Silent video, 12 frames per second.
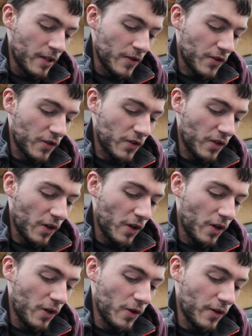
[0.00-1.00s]

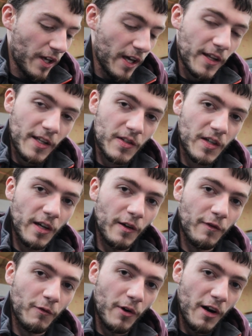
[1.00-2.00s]
So yeah, that's kind of
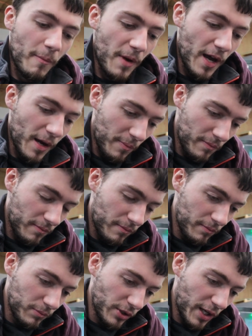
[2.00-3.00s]
where I'm at
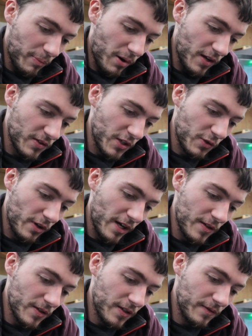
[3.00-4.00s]
blade process
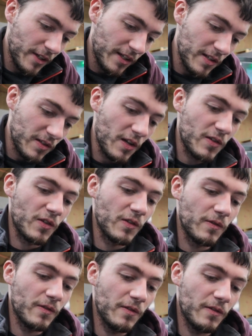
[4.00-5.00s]
wise. And this doesn't
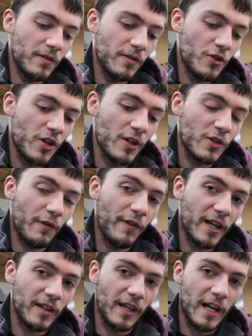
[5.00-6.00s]
change the
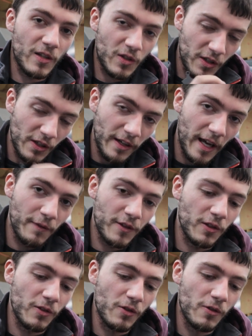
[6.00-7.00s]
fact that I still have
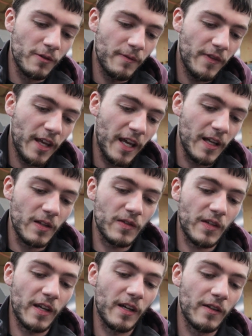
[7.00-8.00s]
to hand
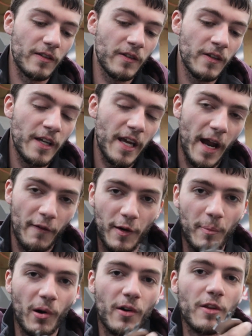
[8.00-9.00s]
sand every
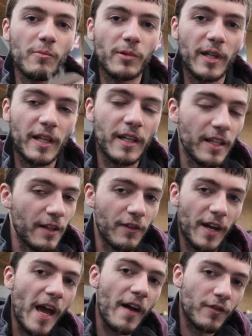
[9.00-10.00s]
part of the blade even
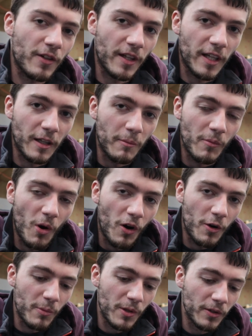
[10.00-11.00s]
after they get
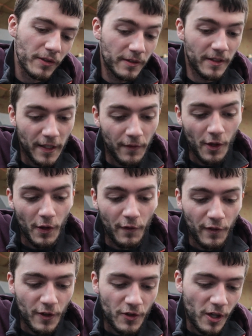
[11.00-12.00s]
hard milled, even though the
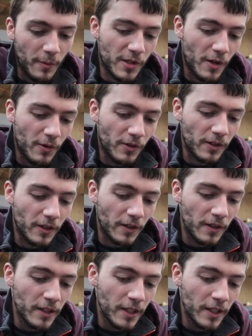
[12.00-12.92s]
finish comes out really good.